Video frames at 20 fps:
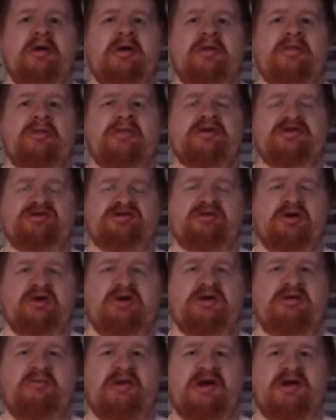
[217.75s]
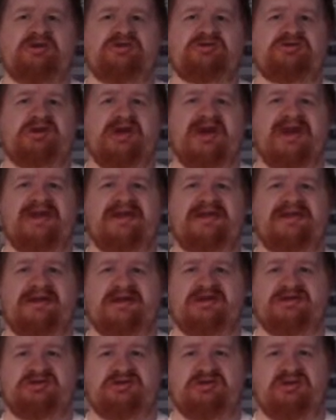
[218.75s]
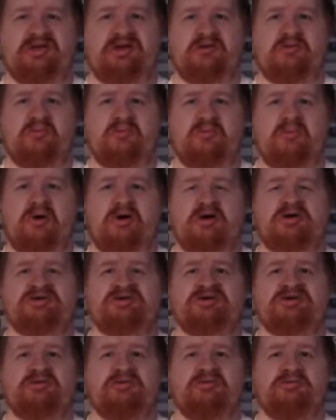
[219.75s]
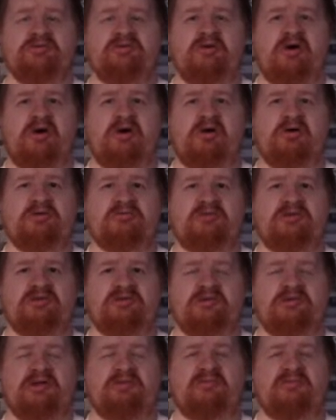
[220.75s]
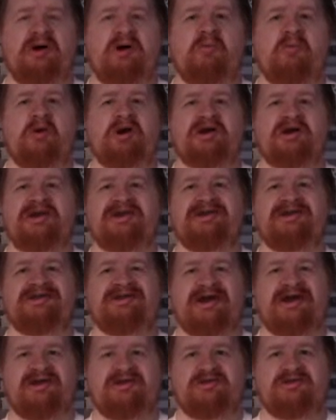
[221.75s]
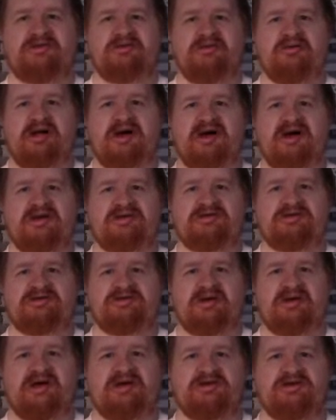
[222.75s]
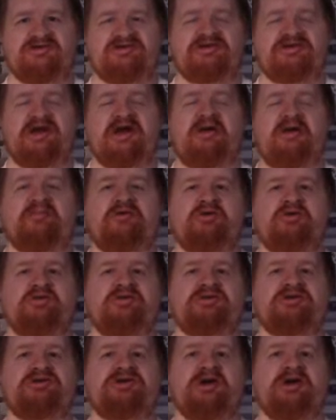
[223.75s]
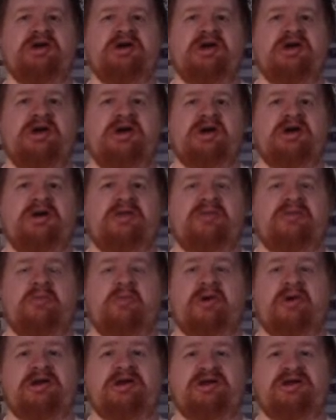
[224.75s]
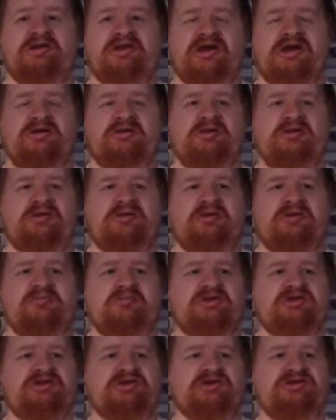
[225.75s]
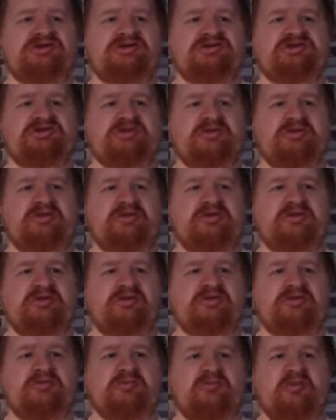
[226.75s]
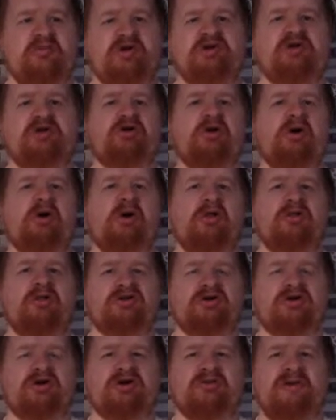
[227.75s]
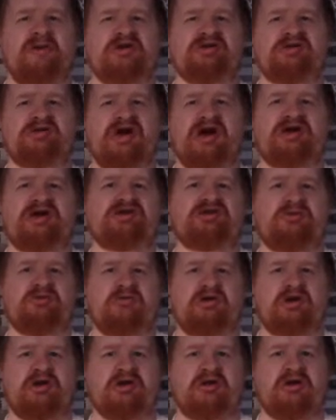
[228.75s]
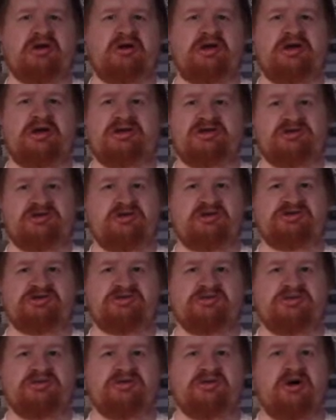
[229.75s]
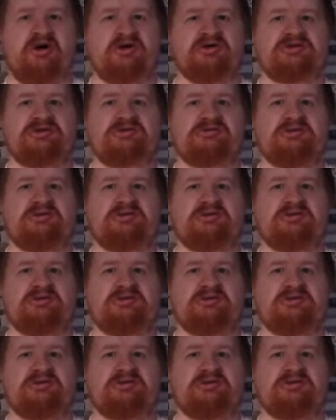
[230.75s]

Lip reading: this documentary initially was called, a working title, as the term goes, the working title, which is what you call the documentary as you're working on it. It's not